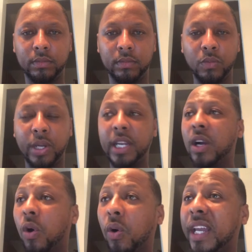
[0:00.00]
Wait,
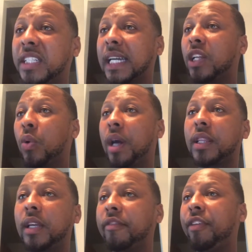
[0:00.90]
or he just got to go out
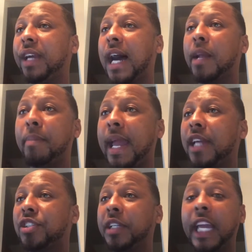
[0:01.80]
there and figure out how to
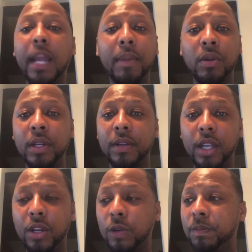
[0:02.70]
manage the game
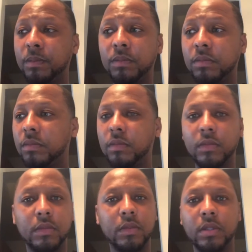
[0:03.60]
and,
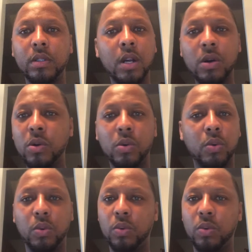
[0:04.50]
No.